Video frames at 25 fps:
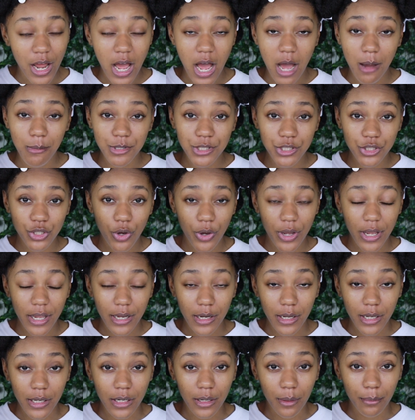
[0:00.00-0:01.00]
I'm gonna just go
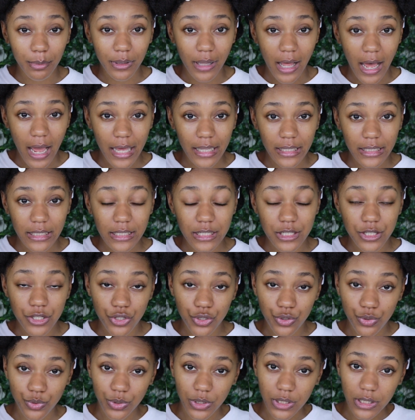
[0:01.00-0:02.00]
ahead and apply this
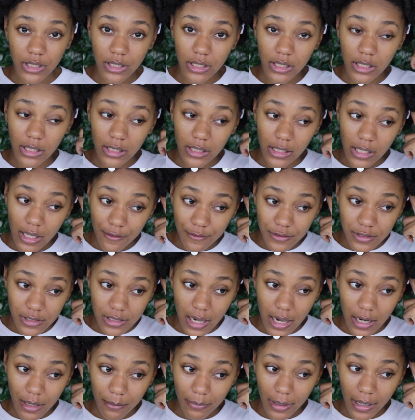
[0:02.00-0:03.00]
to the left
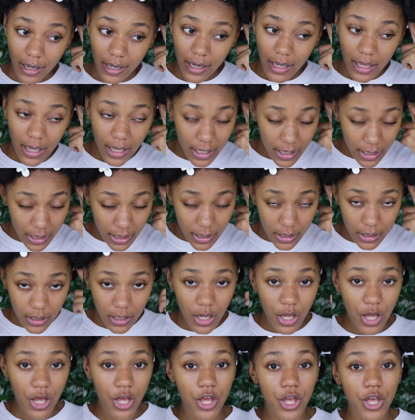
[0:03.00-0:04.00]
side of my head,
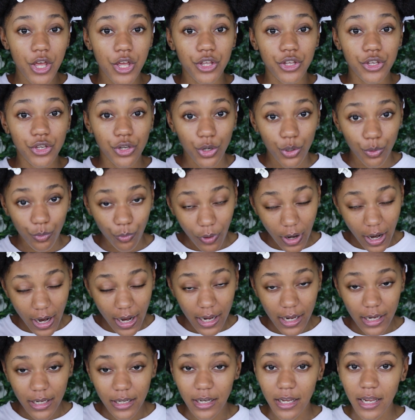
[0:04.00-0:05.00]
your
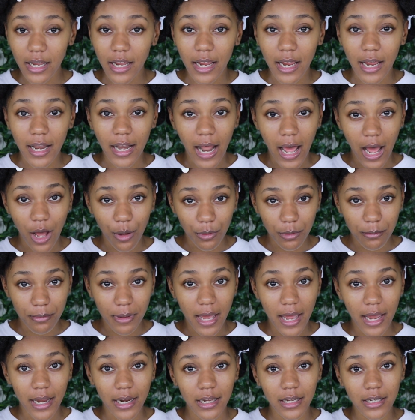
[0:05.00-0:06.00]
right, and I'll be
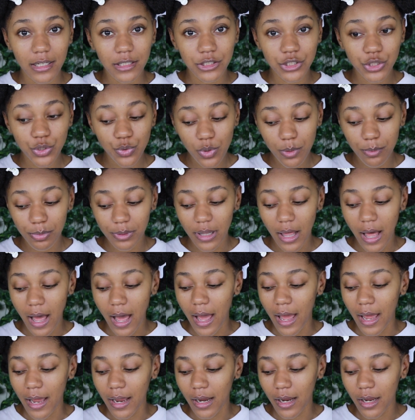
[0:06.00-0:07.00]
back to
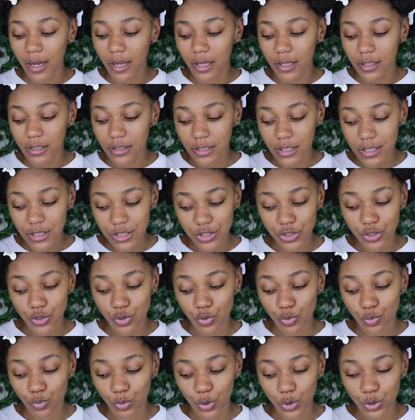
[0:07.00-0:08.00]
apply this
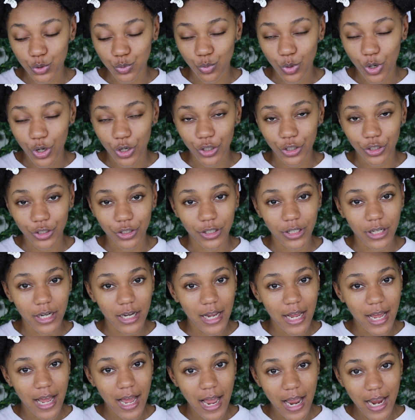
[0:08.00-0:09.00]
new Rose Water
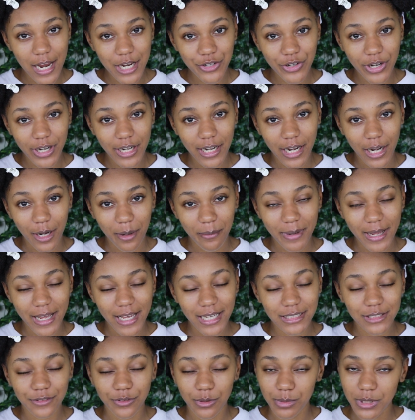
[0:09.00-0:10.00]
Hydrating Hair
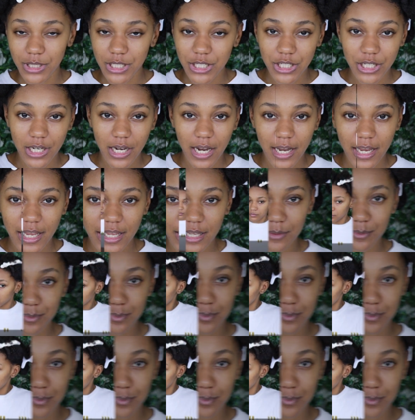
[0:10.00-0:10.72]
Mask from TGIN.